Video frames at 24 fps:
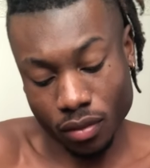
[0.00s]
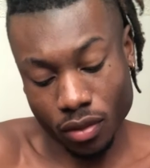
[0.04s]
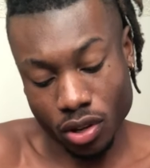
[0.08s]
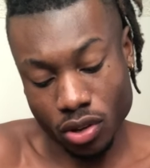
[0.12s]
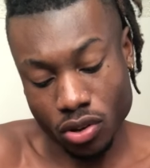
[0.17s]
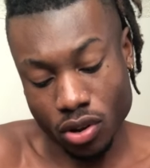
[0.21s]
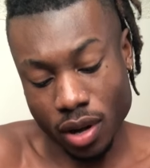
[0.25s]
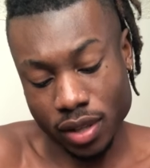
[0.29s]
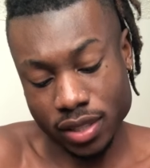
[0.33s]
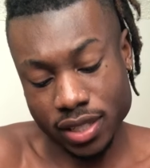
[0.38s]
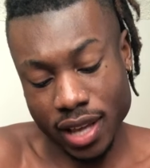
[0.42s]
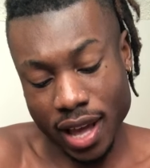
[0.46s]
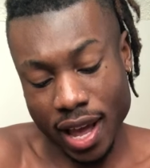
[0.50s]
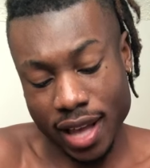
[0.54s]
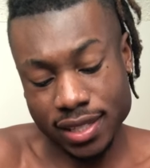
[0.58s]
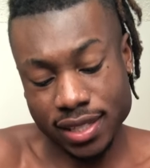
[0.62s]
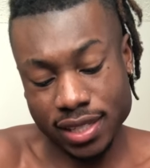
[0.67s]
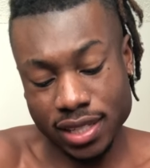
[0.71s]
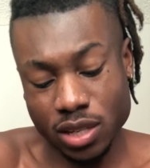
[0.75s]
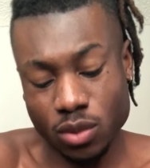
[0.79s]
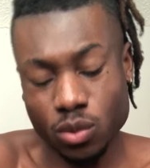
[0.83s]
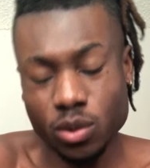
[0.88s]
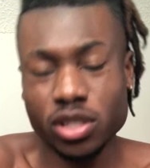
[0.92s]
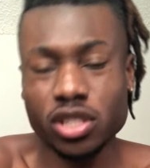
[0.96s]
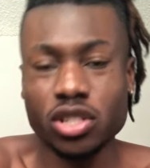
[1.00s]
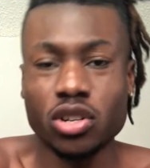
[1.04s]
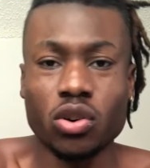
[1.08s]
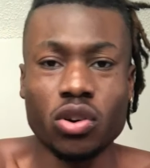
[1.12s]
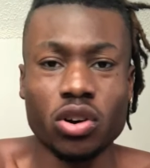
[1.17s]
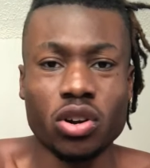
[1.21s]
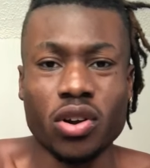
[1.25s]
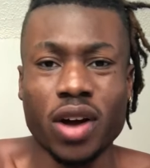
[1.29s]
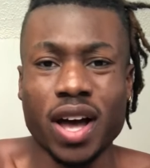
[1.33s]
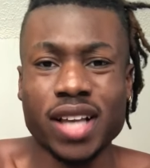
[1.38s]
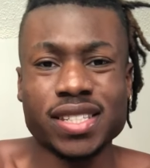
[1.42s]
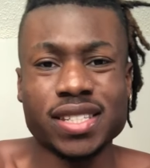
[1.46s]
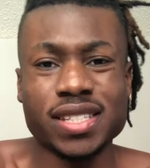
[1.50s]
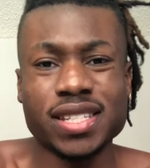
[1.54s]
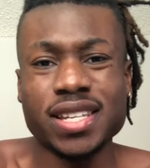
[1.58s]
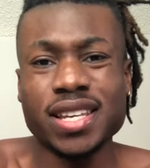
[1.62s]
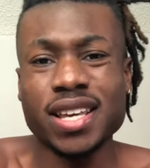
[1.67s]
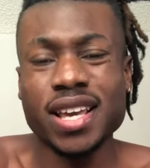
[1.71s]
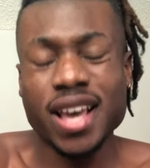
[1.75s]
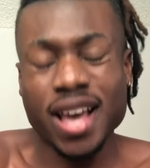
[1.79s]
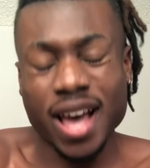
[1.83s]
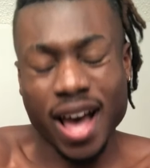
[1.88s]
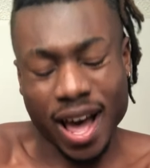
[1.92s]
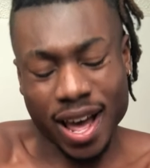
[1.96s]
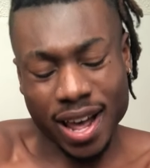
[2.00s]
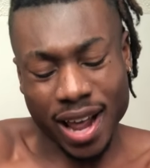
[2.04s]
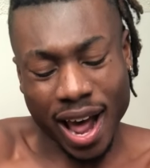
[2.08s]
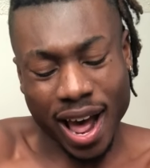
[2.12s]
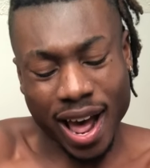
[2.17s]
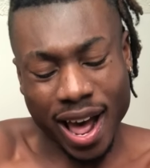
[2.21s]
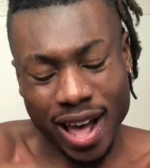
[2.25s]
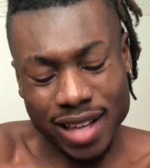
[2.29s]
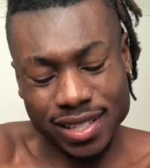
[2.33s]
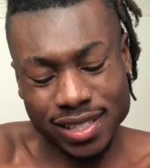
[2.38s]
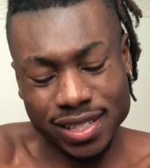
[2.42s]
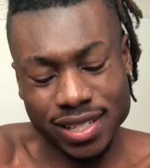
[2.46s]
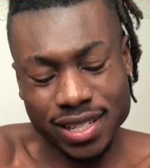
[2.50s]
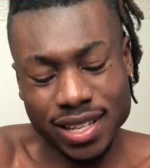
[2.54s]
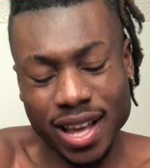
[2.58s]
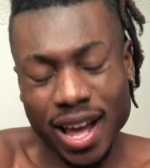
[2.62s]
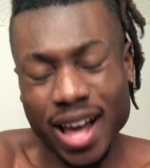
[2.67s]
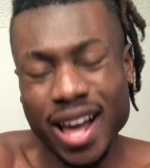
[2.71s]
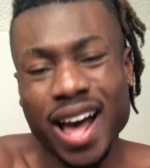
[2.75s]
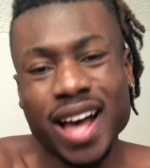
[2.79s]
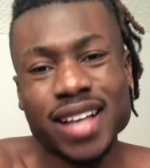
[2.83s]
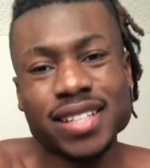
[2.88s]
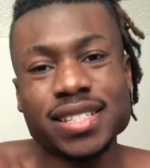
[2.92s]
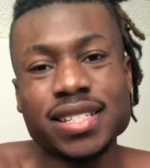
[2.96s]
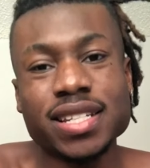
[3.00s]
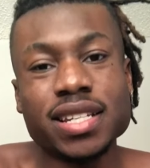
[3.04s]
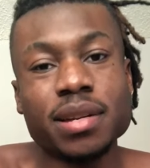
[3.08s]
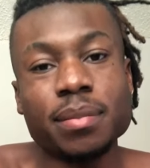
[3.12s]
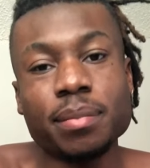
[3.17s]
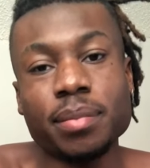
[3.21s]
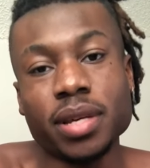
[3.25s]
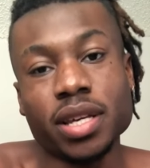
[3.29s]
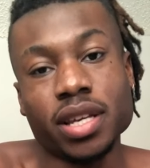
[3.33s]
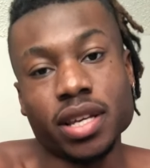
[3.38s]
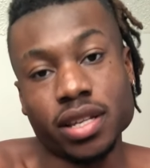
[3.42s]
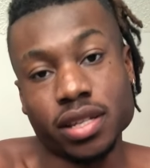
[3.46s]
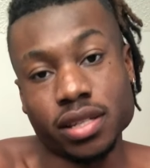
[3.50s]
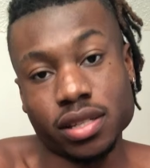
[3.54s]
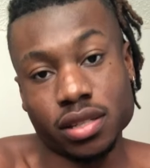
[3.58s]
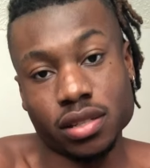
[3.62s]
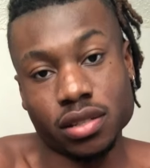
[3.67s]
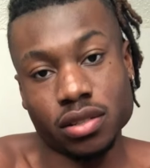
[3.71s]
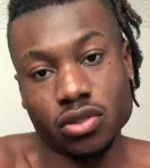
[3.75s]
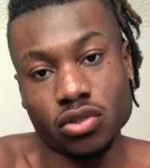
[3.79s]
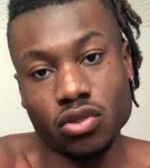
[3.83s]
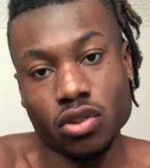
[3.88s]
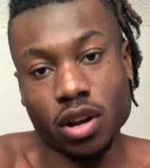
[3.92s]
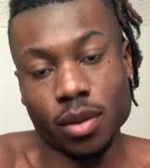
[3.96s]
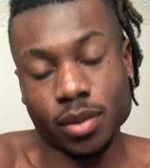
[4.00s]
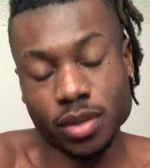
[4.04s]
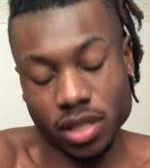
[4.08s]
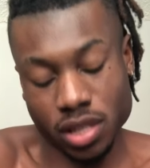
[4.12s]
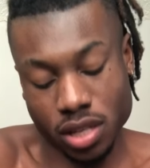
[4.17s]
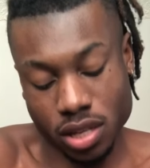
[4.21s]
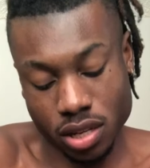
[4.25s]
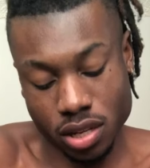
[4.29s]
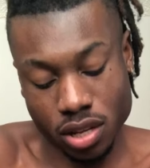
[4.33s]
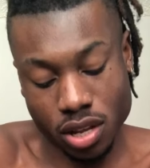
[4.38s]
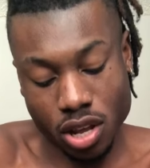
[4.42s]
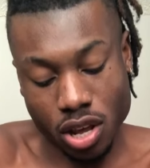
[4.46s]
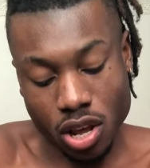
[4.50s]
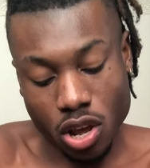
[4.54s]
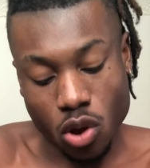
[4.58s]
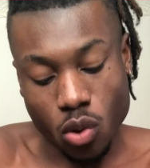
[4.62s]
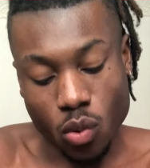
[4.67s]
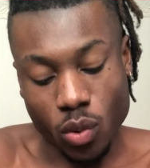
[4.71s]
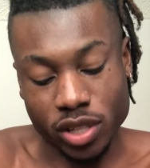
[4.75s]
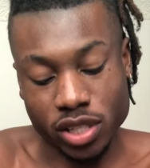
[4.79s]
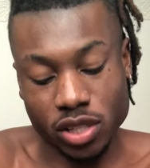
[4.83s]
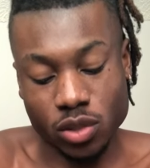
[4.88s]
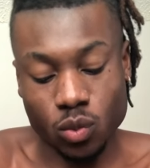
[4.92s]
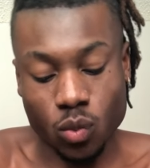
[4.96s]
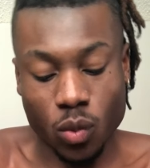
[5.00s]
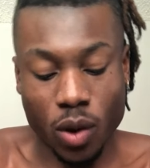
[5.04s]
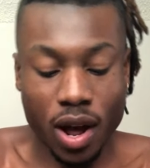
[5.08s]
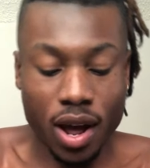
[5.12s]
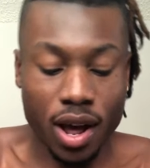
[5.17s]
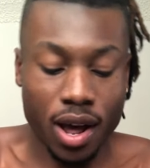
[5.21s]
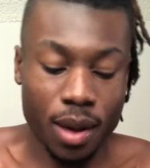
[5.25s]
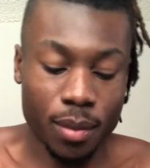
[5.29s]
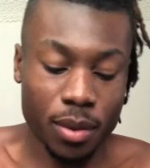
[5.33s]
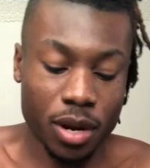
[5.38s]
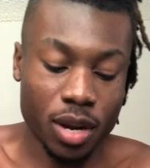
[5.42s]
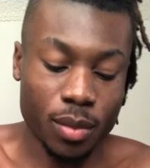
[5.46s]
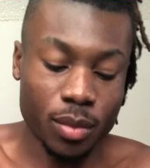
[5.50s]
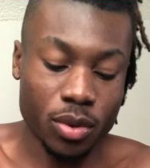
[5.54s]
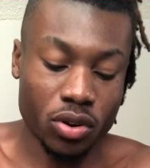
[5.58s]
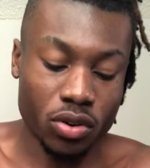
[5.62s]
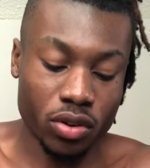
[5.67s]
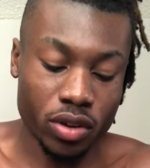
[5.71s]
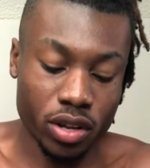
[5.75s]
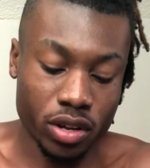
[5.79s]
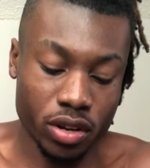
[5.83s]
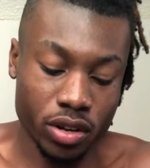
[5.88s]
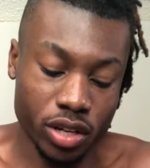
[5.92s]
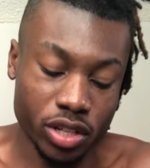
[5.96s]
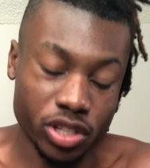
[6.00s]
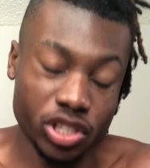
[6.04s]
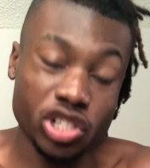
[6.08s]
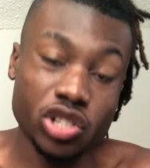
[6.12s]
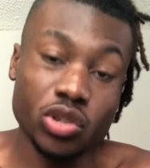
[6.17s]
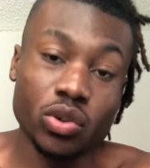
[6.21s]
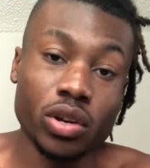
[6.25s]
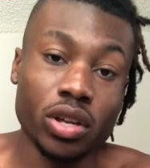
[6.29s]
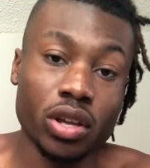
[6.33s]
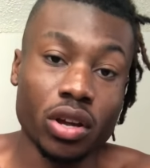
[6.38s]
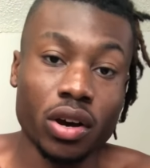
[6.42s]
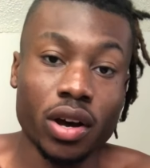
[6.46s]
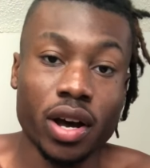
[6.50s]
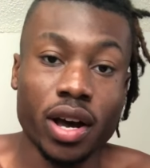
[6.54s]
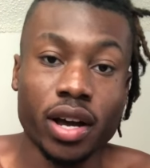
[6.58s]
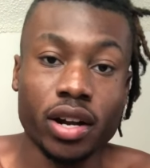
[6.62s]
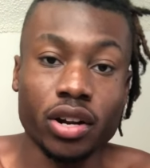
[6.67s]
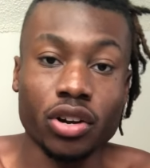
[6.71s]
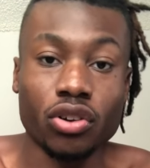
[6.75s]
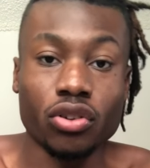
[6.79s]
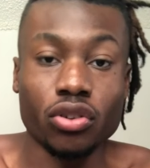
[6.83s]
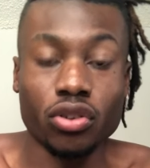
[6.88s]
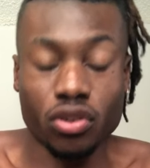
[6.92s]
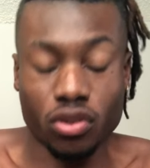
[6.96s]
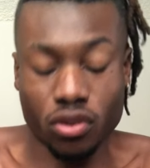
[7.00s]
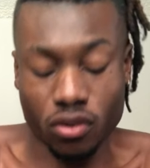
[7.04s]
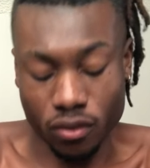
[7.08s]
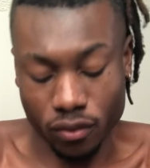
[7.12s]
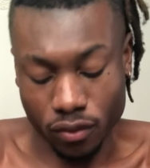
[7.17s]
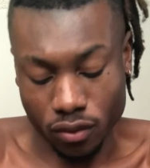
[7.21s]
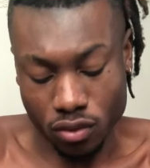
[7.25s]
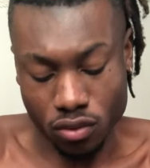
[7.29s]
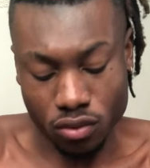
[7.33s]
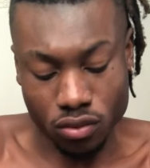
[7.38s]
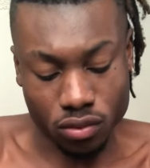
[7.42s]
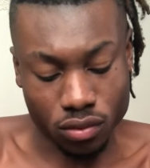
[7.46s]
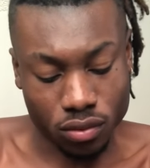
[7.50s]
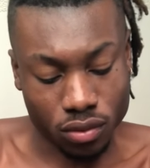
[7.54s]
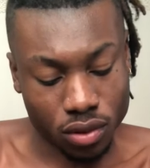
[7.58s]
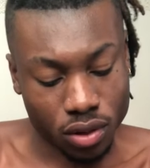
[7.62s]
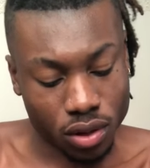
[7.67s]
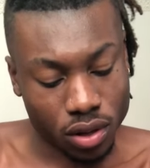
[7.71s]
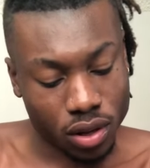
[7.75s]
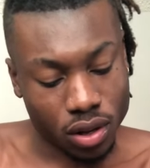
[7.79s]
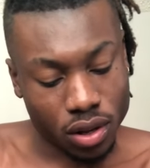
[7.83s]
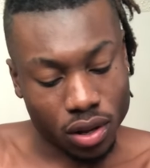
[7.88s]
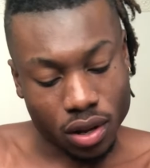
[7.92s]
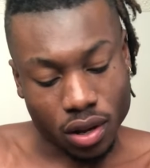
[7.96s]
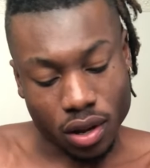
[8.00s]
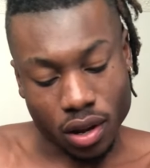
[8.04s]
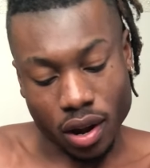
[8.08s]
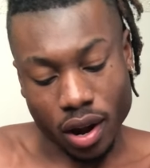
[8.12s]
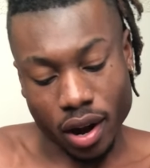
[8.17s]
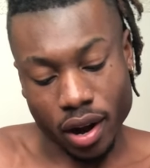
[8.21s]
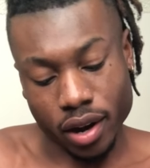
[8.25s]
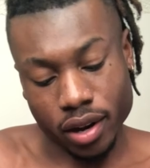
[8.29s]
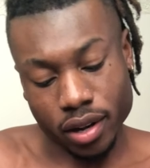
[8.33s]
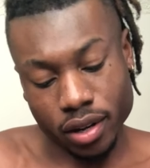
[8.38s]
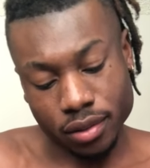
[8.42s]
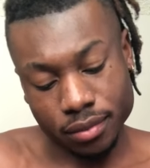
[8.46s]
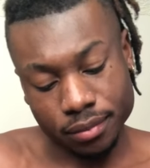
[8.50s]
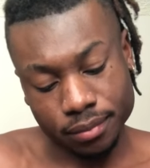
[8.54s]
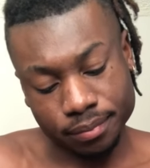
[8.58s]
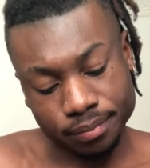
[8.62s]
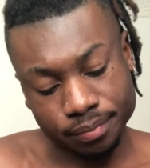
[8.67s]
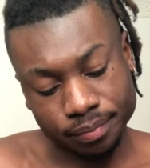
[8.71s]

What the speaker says: what I'm saying? I see what's going on. I see the BS. You know what I'm saying? Which is why I'm coming on here and showing y'all how to grow your own food. All right?